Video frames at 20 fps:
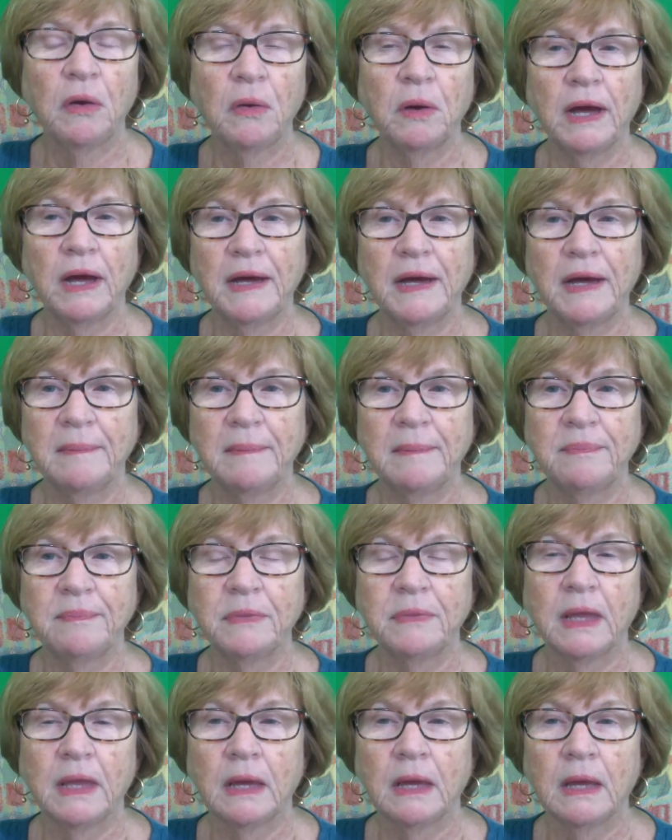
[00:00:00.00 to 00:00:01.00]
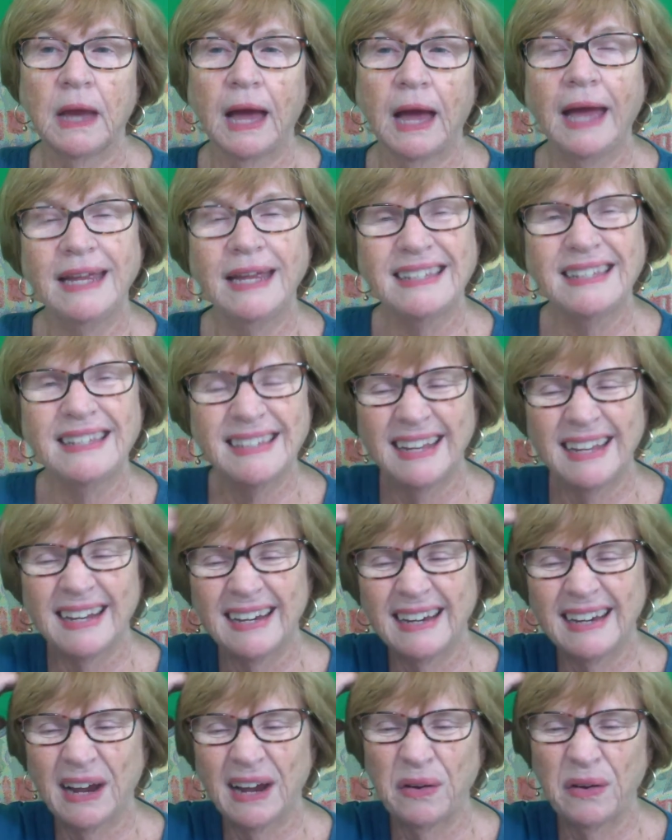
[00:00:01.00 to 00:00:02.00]
I had said
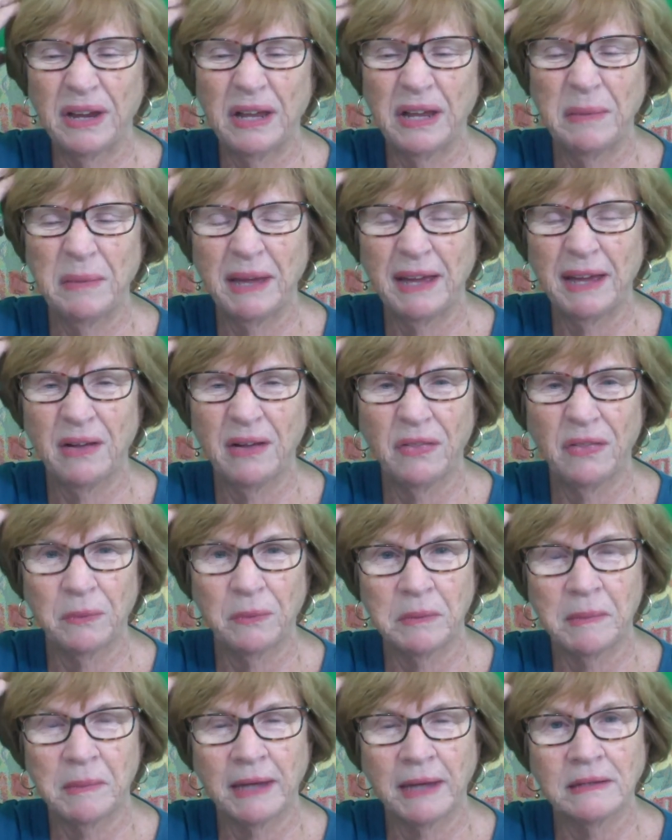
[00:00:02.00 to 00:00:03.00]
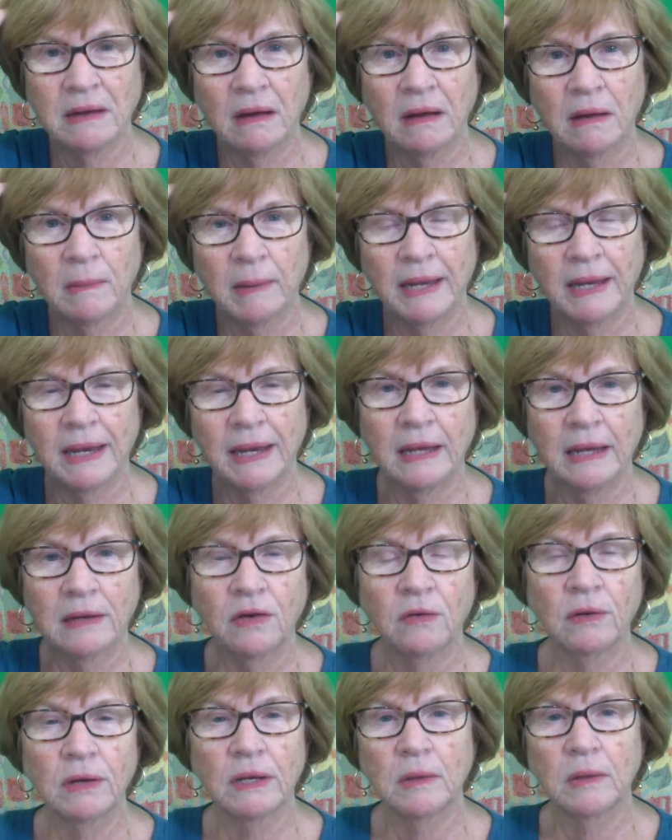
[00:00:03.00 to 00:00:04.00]
in our email that we might talk about
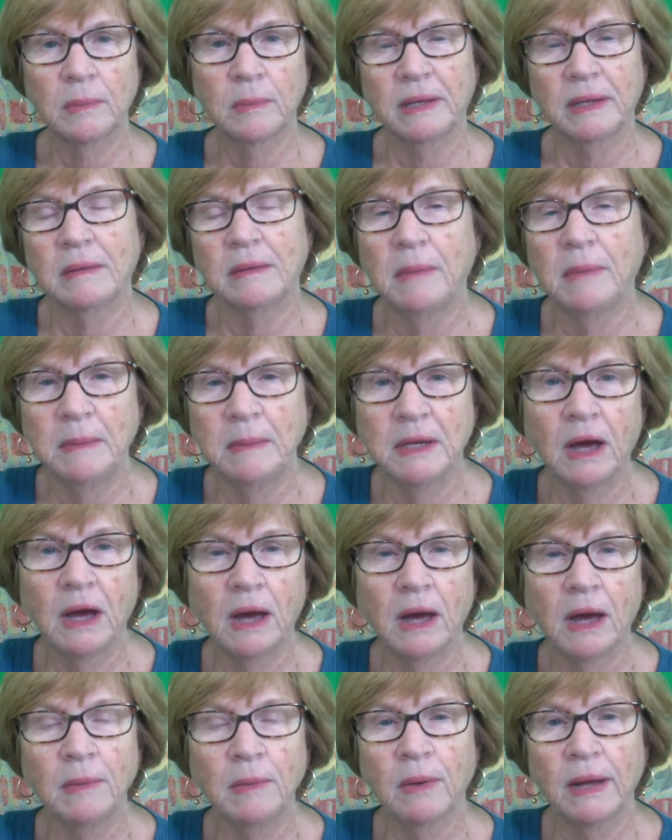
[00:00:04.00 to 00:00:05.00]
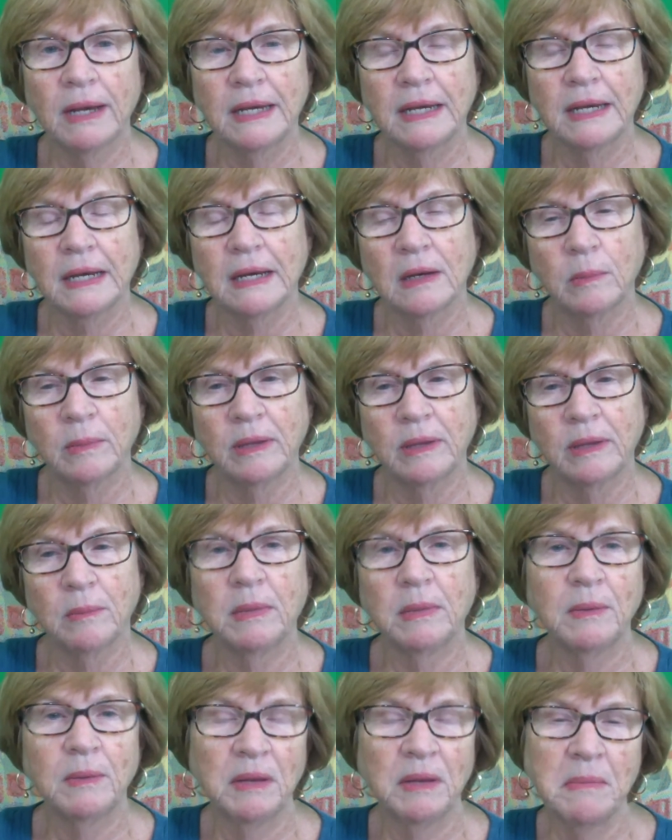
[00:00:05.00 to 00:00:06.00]
Edgar a little bit and maybe copywriting a little bit,
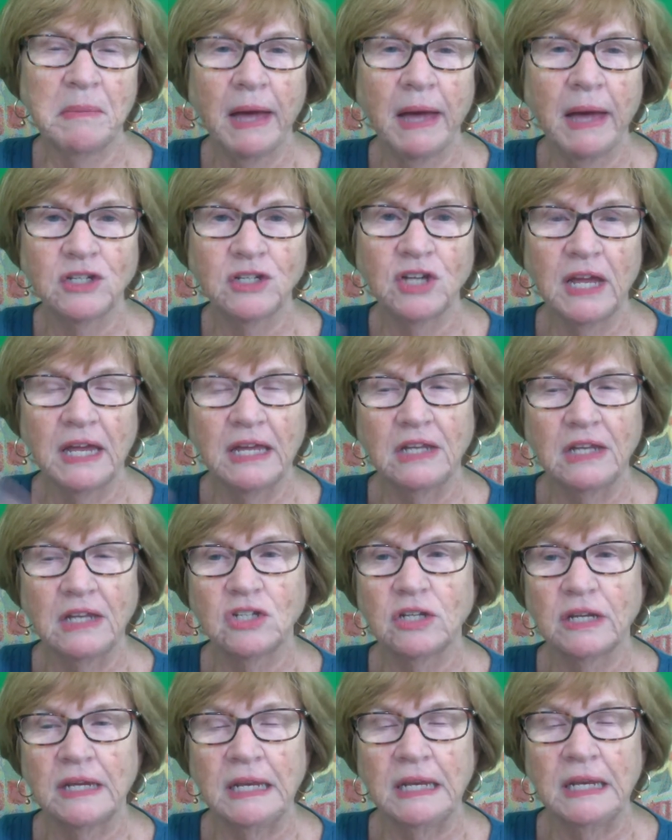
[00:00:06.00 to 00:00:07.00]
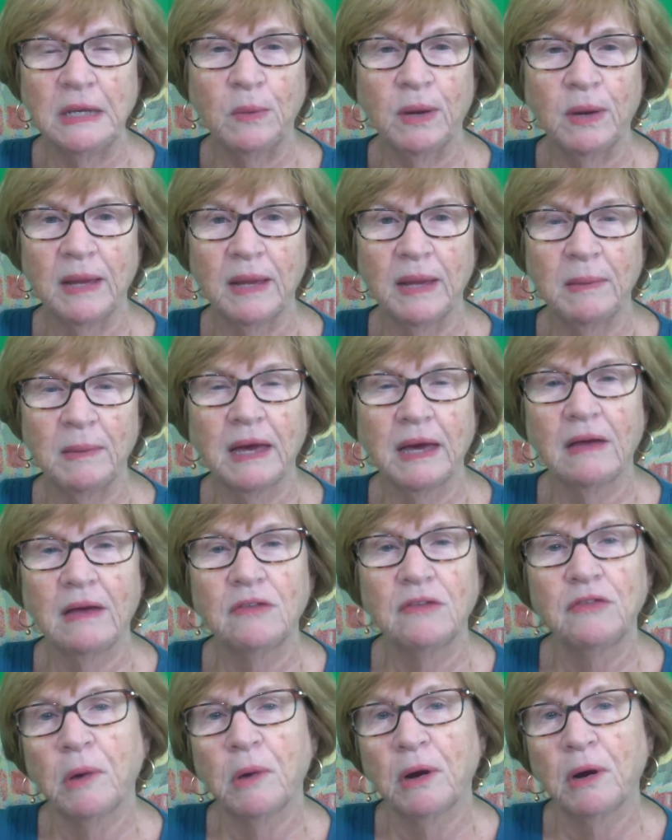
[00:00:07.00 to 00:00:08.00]
but it might change anyway
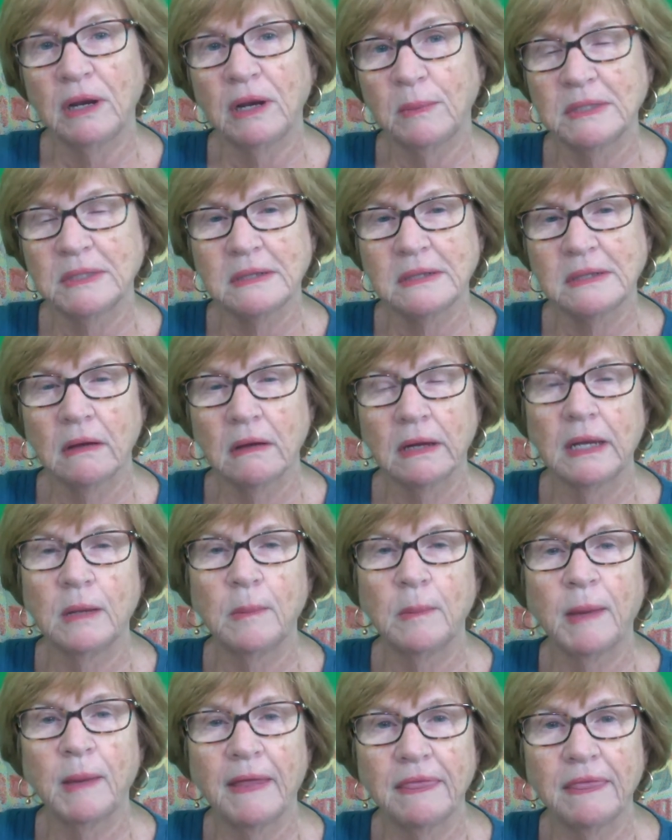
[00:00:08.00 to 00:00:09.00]
because Marnie was talking about